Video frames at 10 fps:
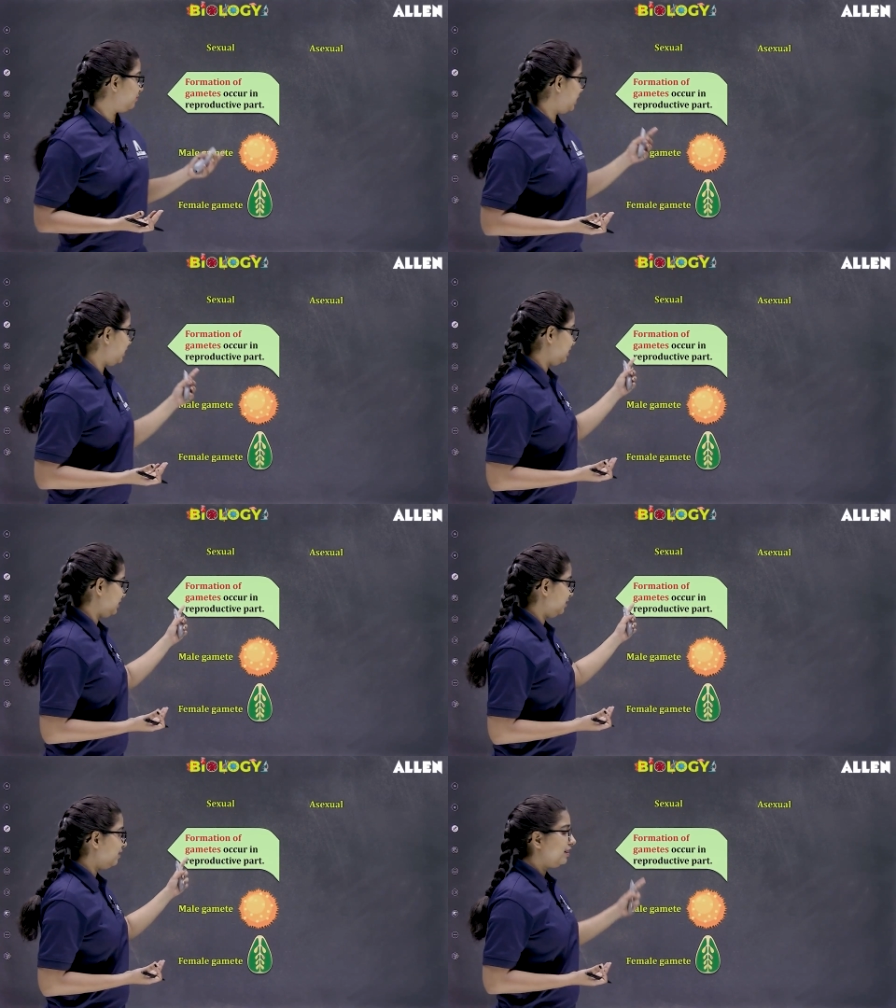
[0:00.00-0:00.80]
that
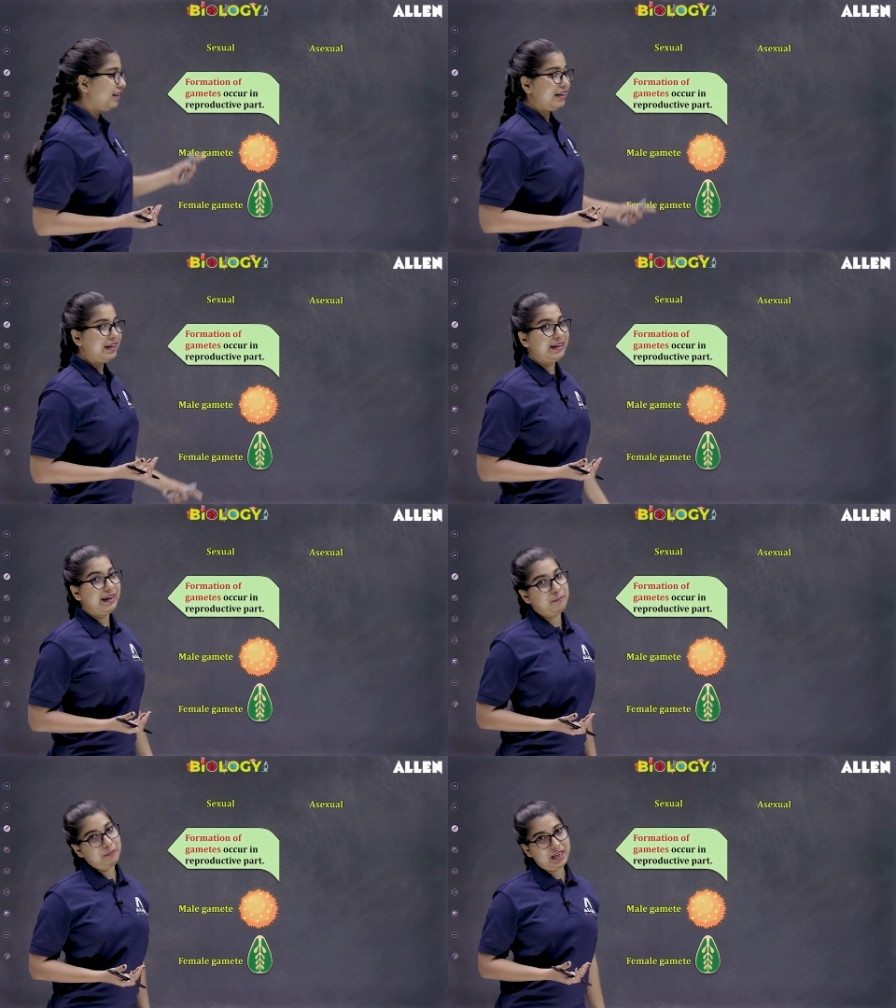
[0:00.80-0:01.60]
is the
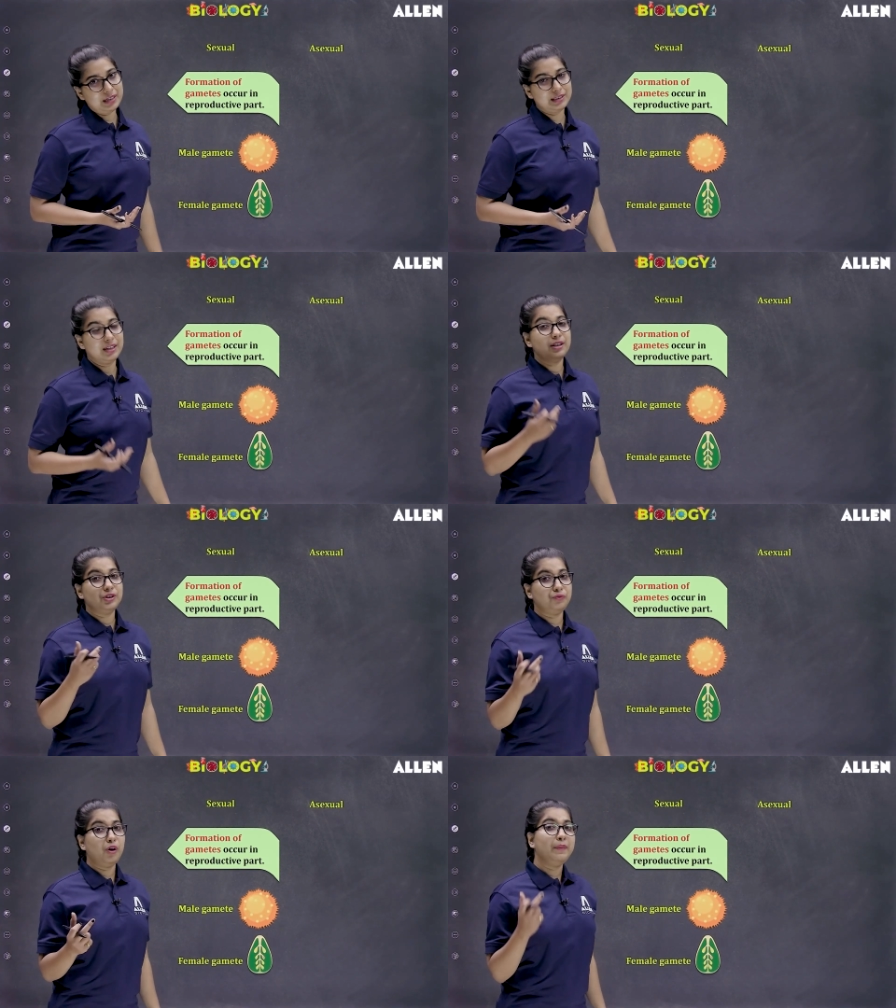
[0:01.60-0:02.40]
gametes.
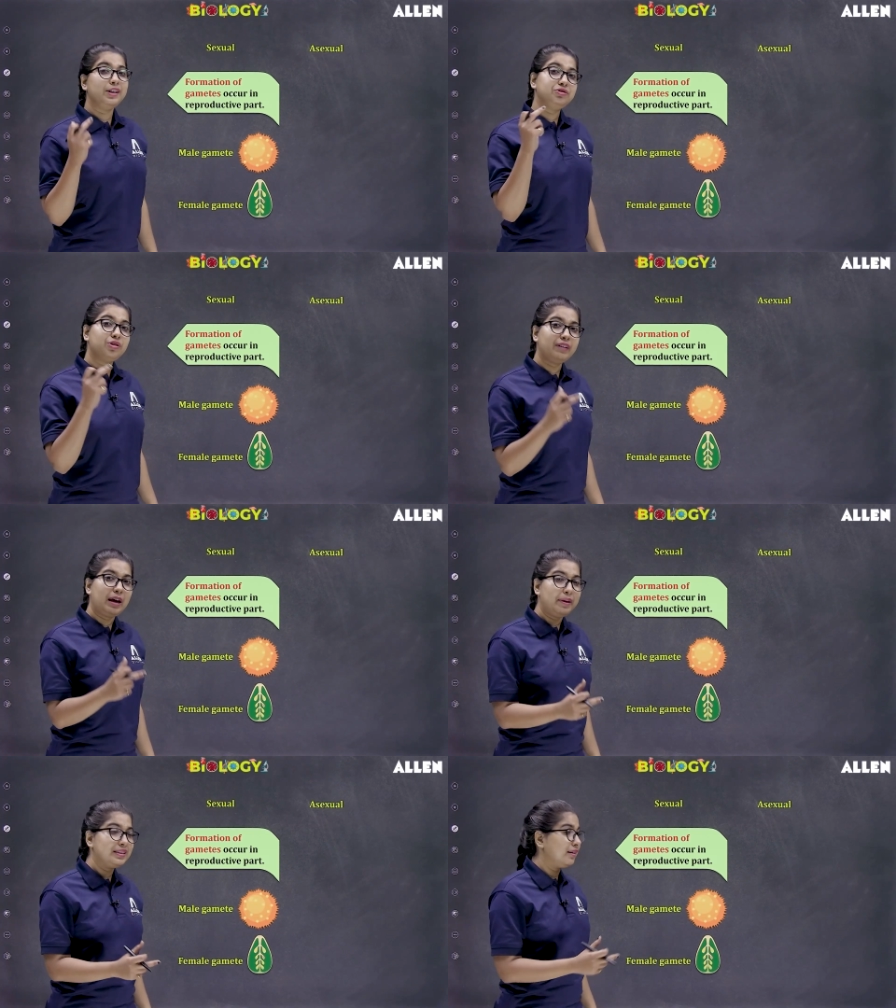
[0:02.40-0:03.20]
So, formation of
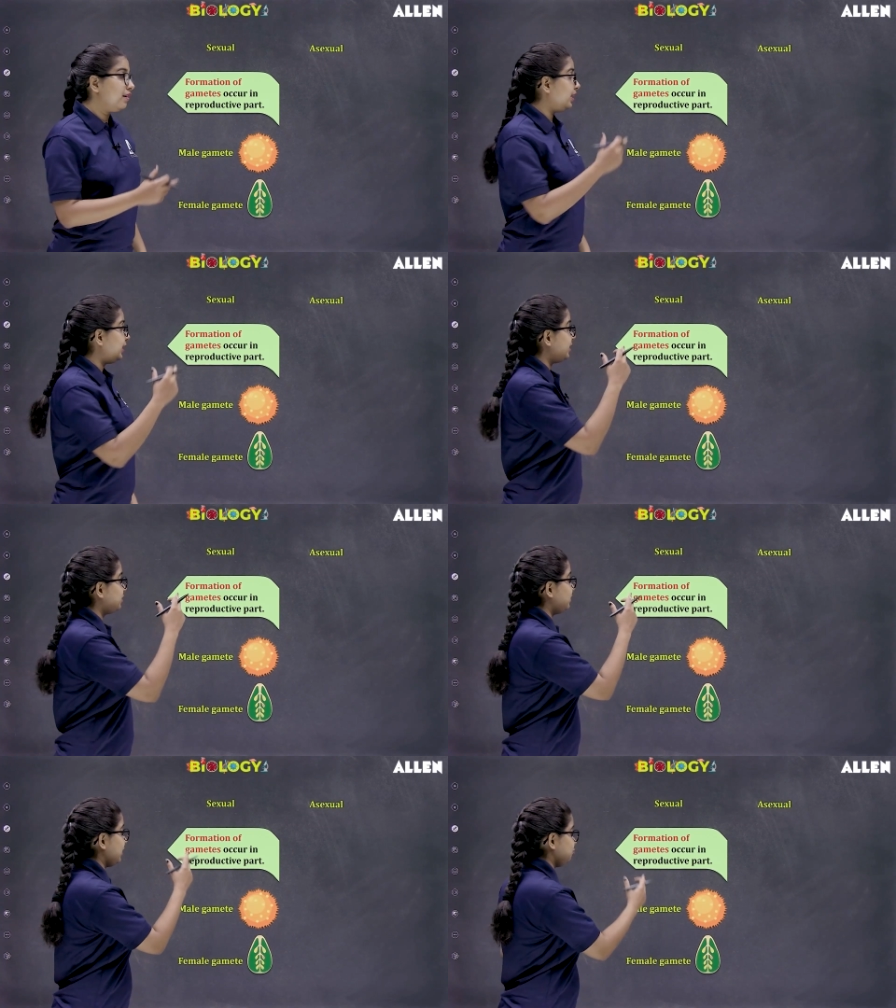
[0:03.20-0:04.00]
gametes occur in
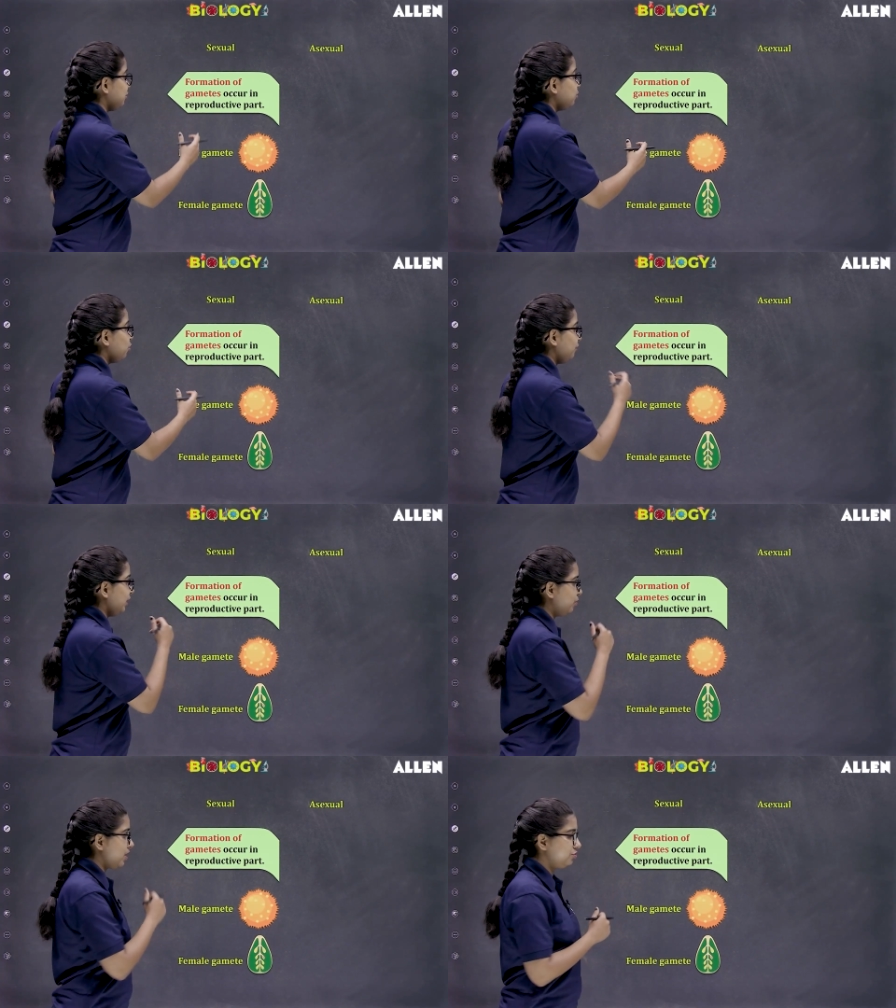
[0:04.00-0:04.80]
case of sexual mode of
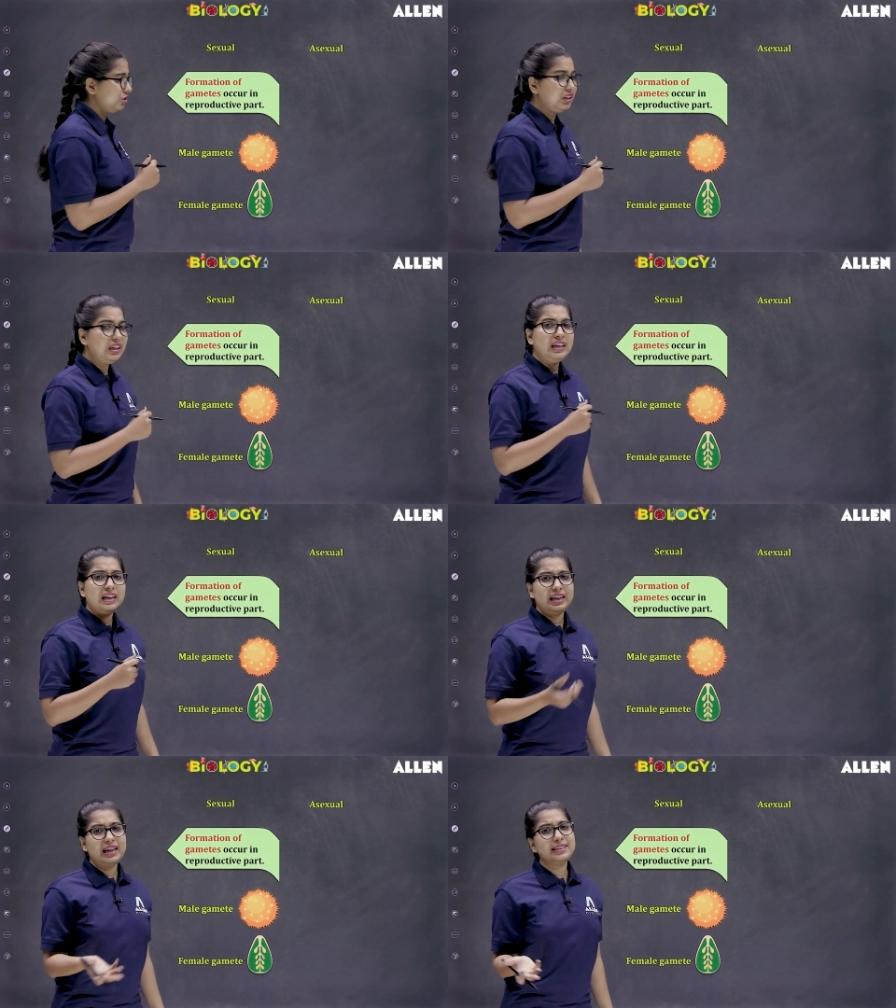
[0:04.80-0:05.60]
reproduction.
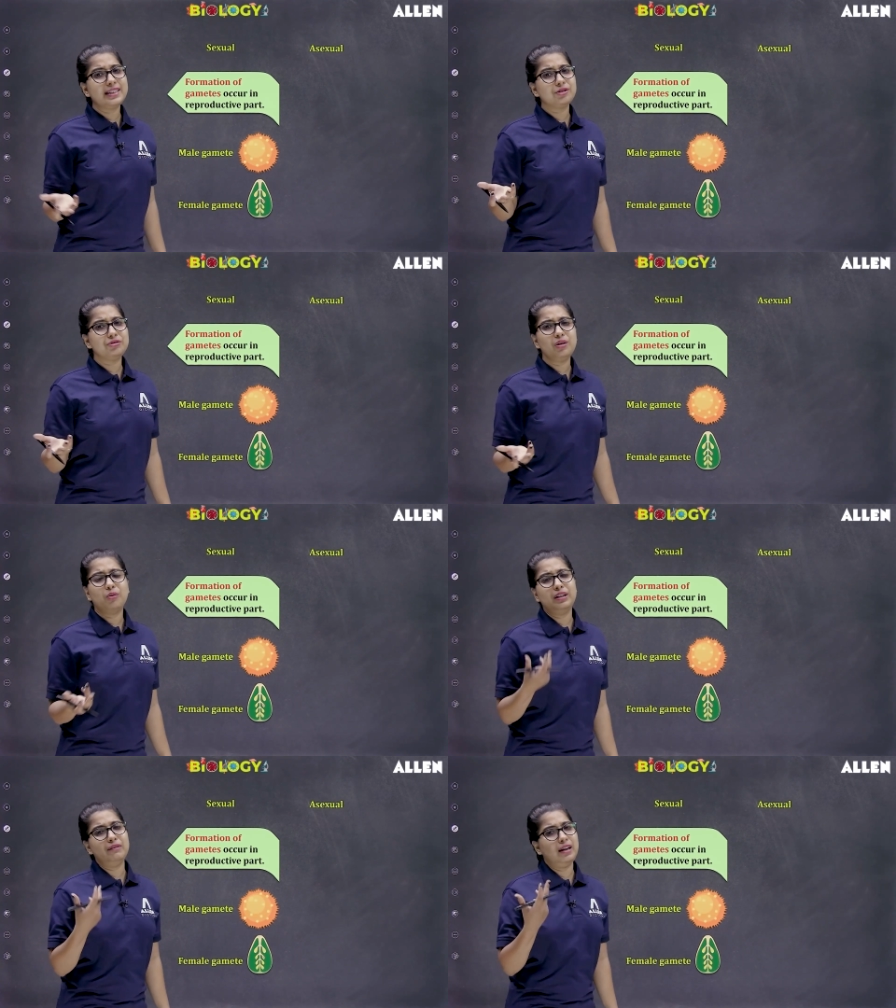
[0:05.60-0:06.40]
In asexual,
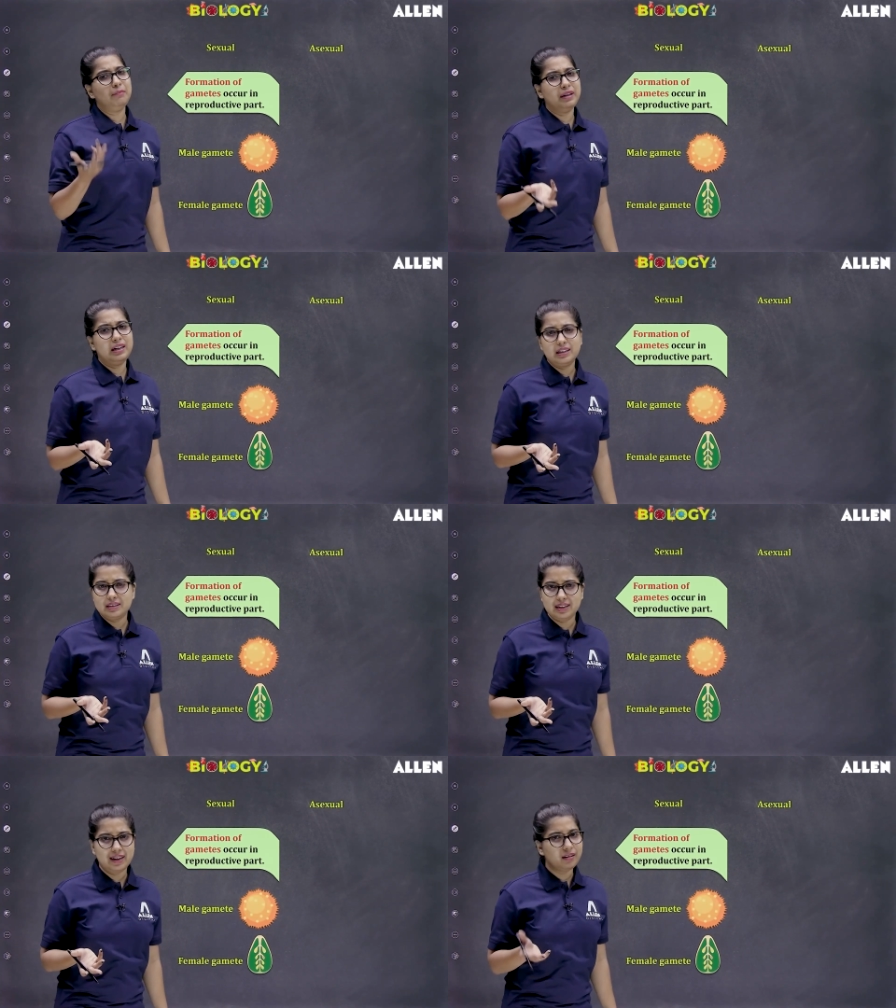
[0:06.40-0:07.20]
only one parent
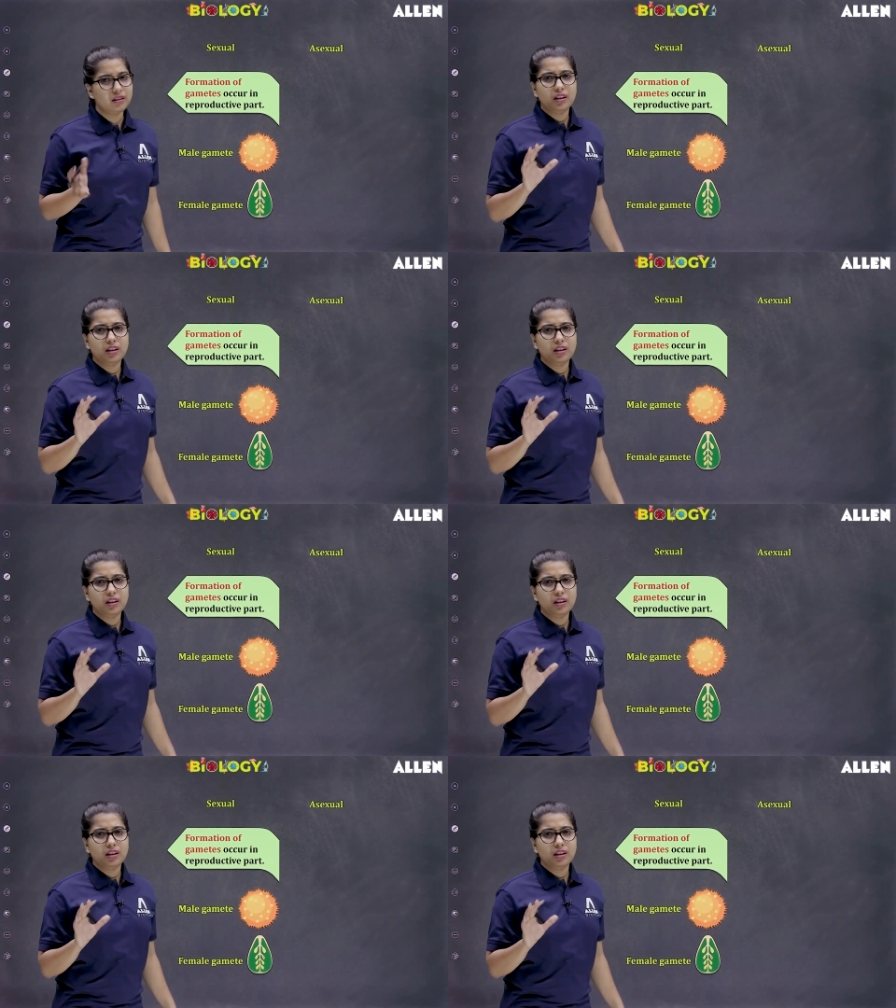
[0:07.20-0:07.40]
is there.